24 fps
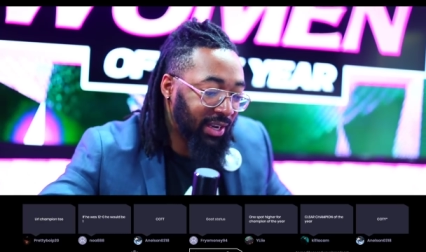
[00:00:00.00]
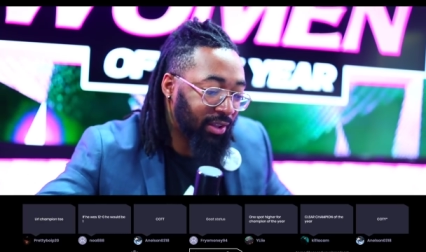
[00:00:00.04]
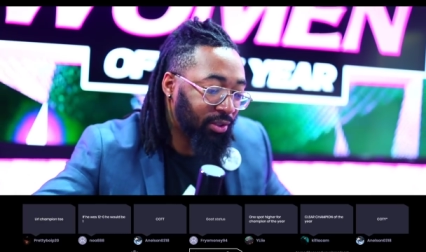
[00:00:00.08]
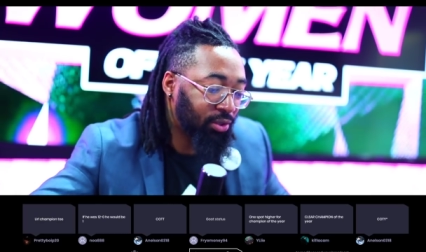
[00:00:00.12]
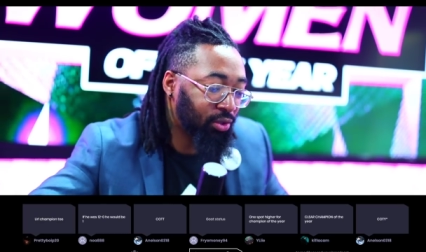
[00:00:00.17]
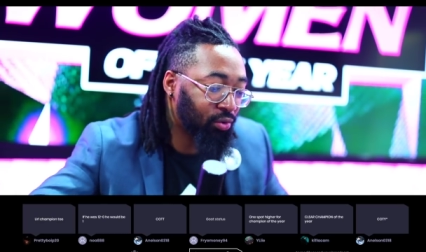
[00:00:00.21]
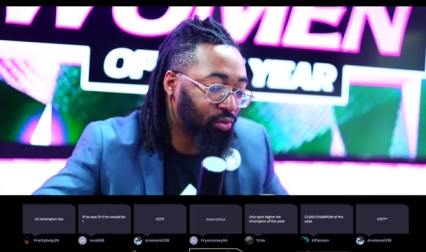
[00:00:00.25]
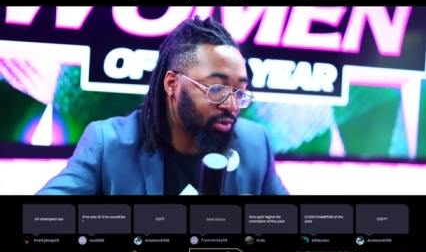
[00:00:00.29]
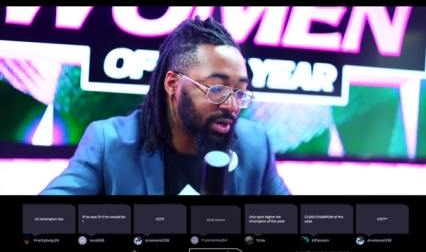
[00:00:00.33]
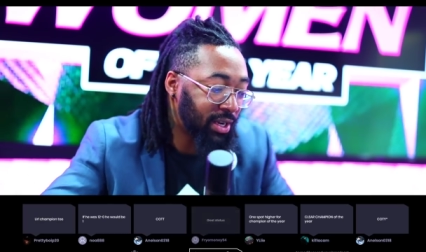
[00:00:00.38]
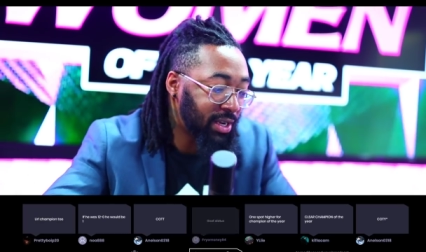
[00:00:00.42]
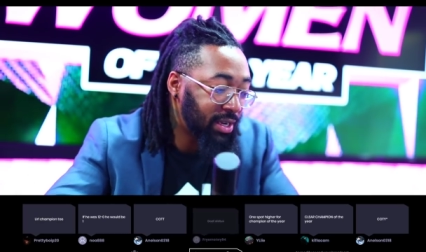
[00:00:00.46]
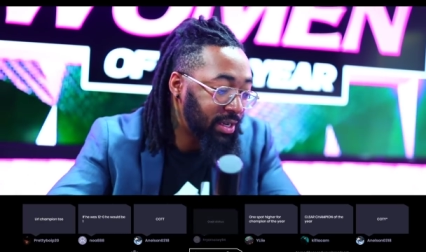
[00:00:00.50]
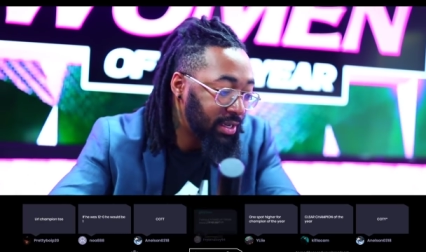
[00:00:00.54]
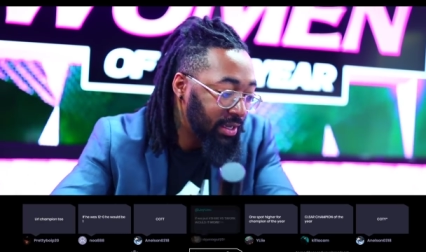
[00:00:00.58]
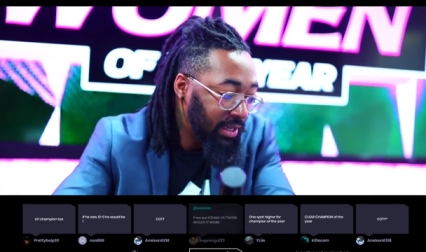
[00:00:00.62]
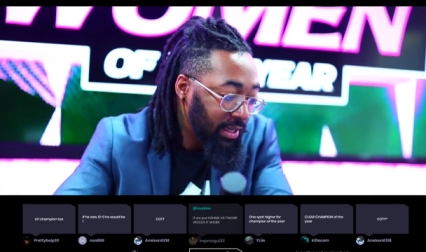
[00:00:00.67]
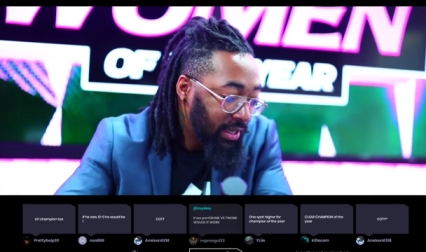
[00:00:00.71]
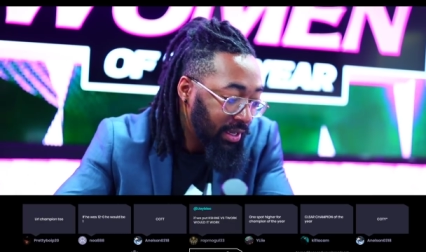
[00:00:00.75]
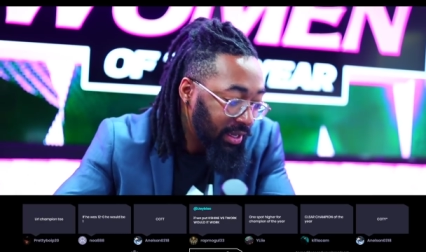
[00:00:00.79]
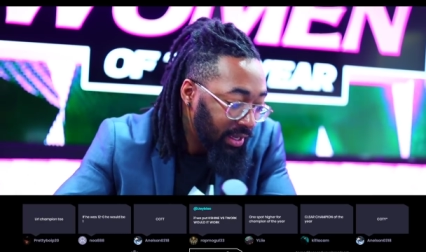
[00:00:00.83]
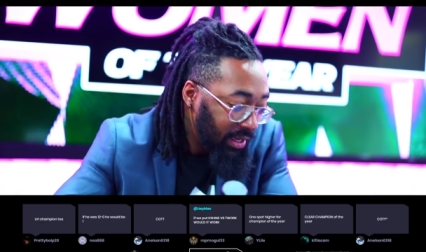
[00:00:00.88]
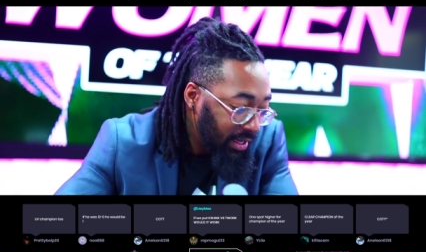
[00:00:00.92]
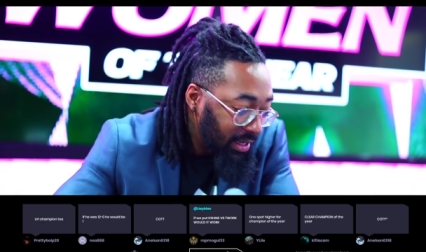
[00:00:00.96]
three
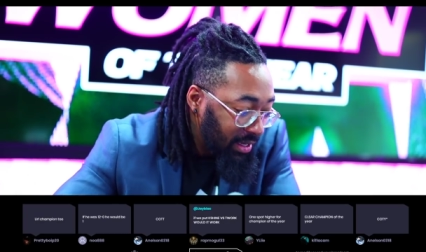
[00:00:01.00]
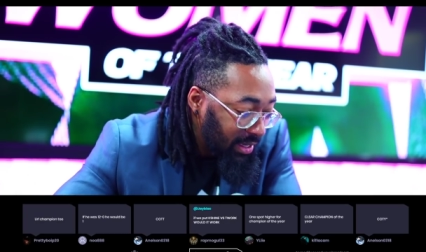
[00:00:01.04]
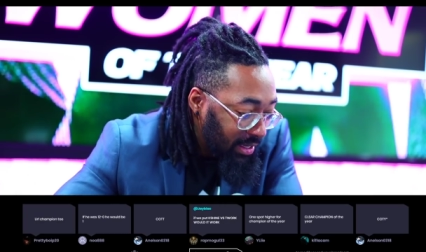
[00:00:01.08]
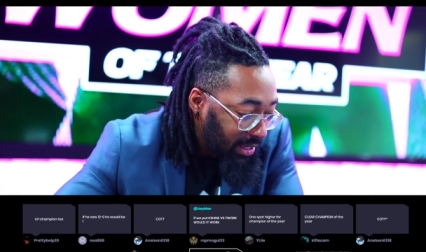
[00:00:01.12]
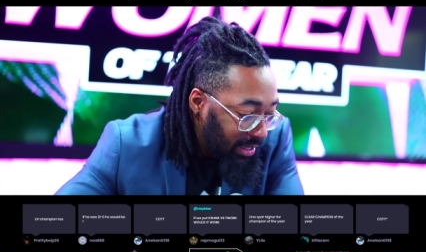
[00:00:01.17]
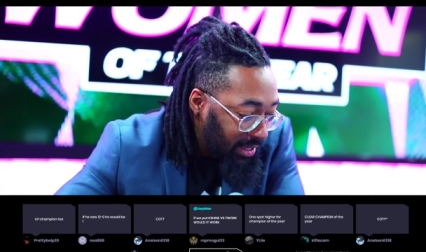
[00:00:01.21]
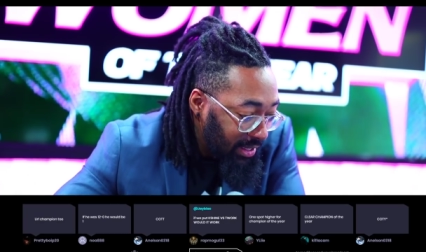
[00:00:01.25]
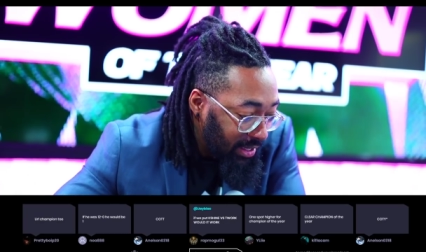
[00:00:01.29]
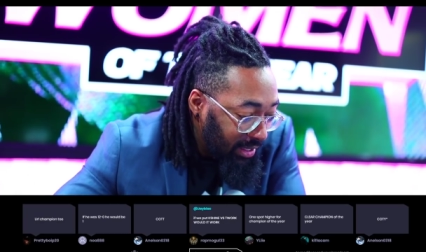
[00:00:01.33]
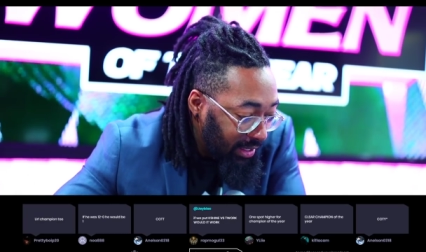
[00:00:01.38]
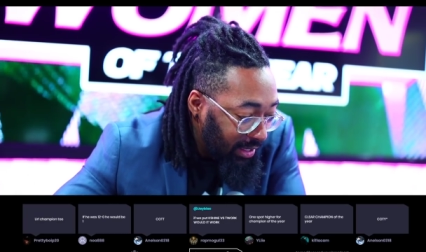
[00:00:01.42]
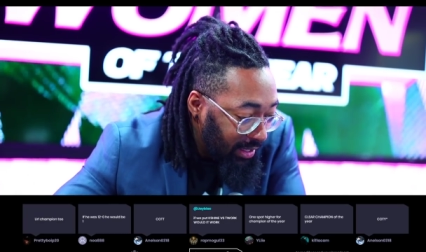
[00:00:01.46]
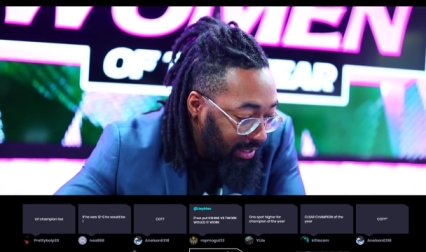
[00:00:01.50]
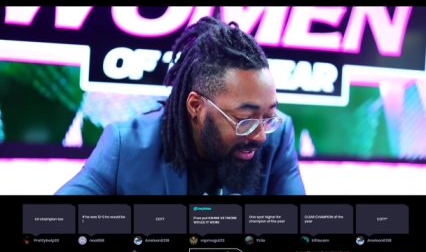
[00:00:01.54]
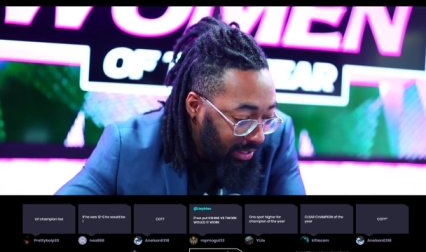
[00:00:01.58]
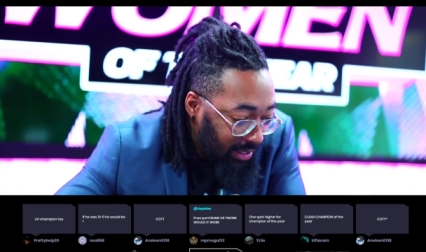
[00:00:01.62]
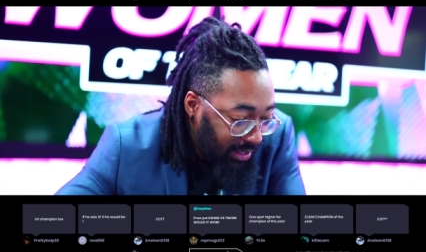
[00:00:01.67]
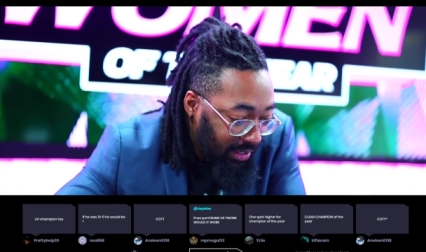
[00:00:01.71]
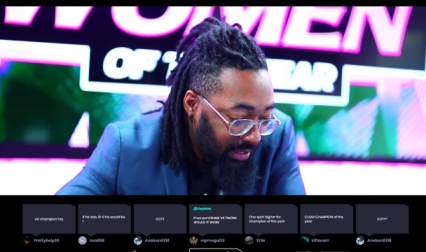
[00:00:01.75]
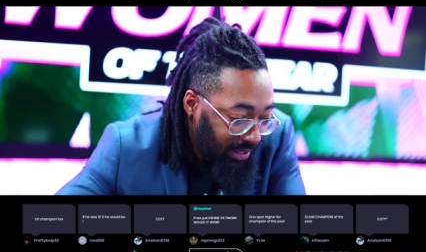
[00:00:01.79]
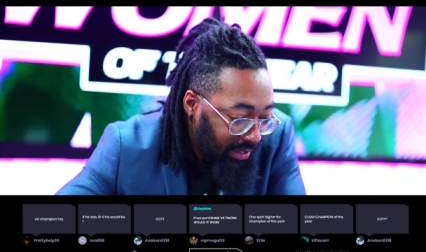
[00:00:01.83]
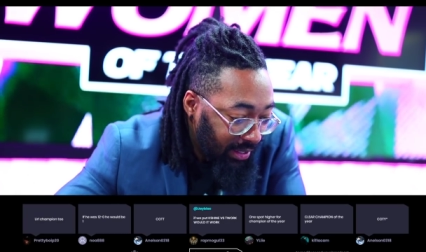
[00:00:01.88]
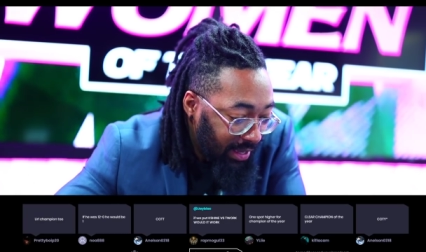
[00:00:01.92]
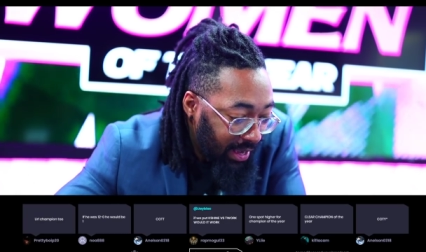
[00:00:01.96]

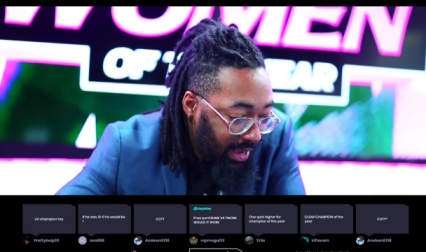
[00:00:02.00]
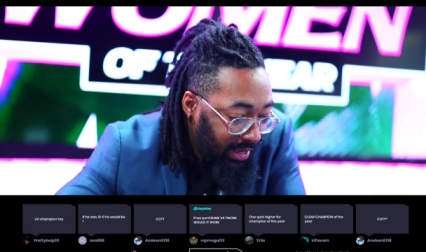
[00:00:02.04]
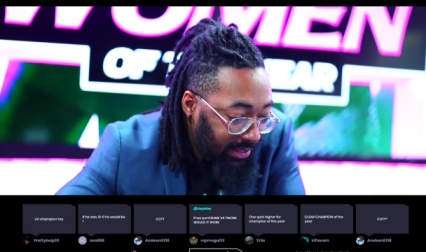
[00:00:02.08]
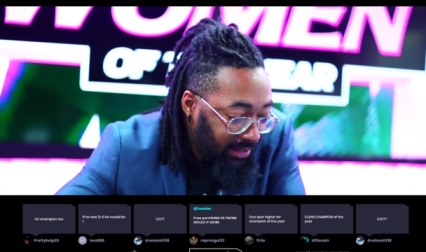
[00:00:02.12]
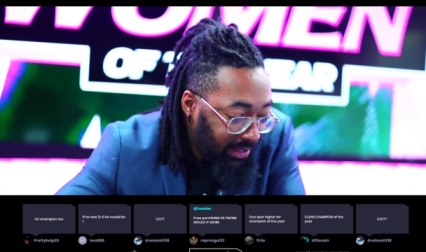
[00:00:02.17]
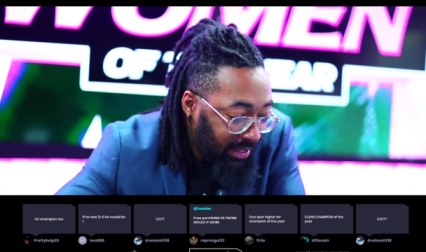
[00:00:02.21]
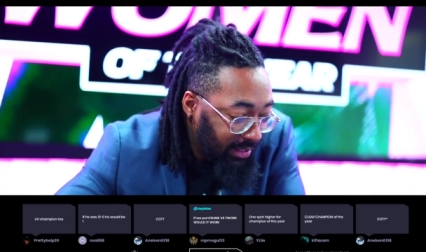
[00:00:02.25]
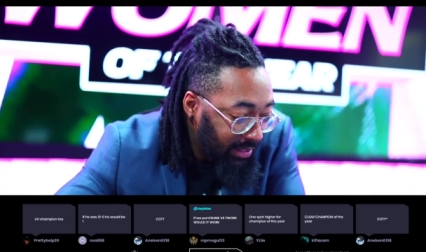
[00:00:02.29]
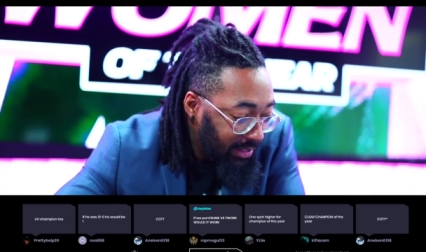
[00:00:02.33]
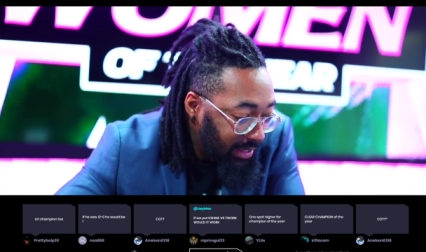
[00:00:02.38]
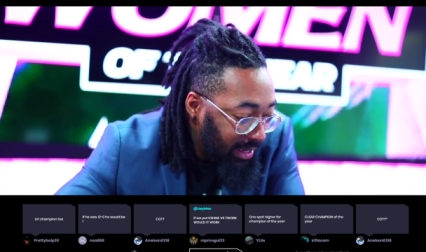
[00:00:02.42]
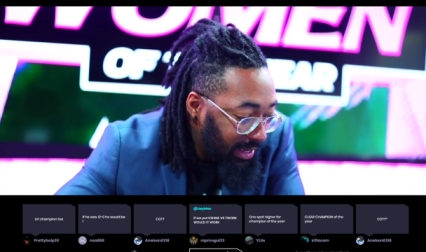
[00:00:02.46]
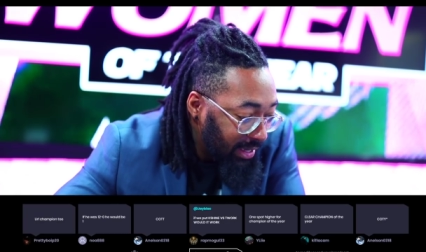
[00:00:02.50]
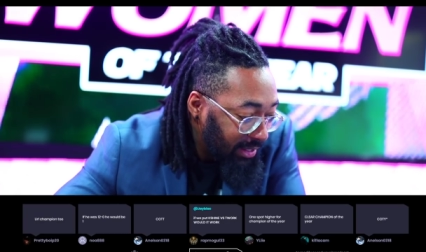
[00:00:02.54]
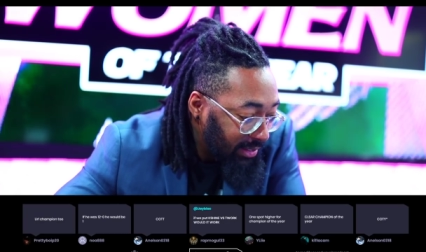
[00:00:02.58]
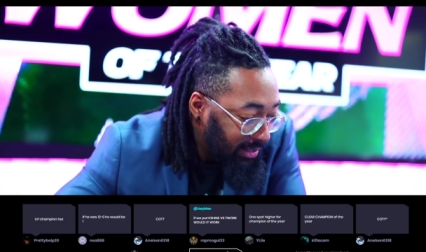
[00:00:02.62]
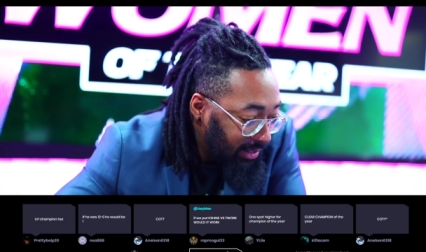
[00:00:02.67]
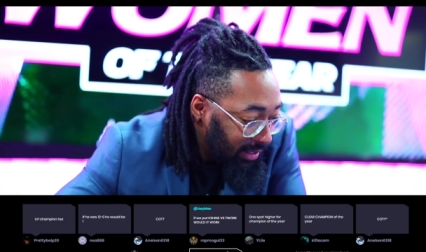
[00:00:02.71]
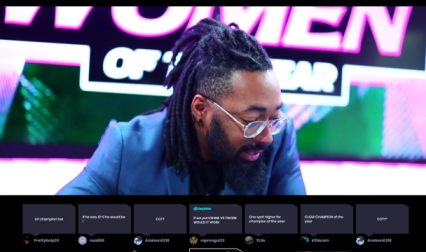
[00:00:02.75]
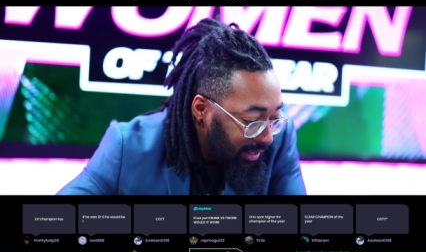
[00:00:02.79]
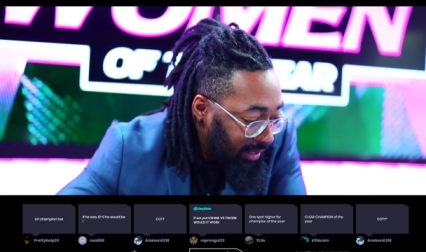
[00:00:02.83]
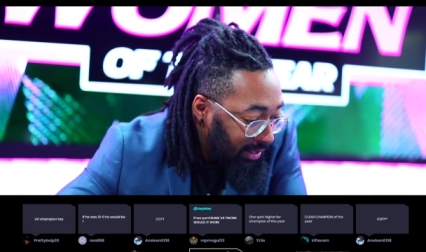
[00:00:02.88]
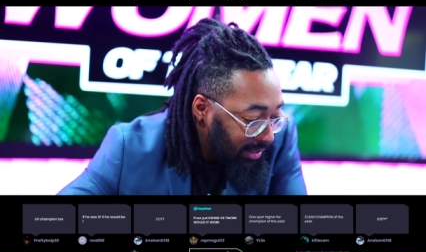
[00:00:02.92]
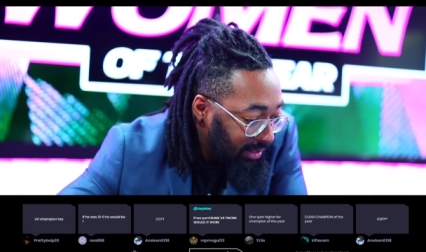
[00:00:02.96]
in the last 90 days
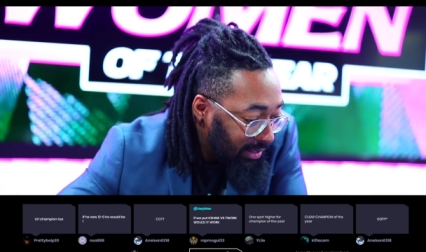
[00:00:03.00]
again.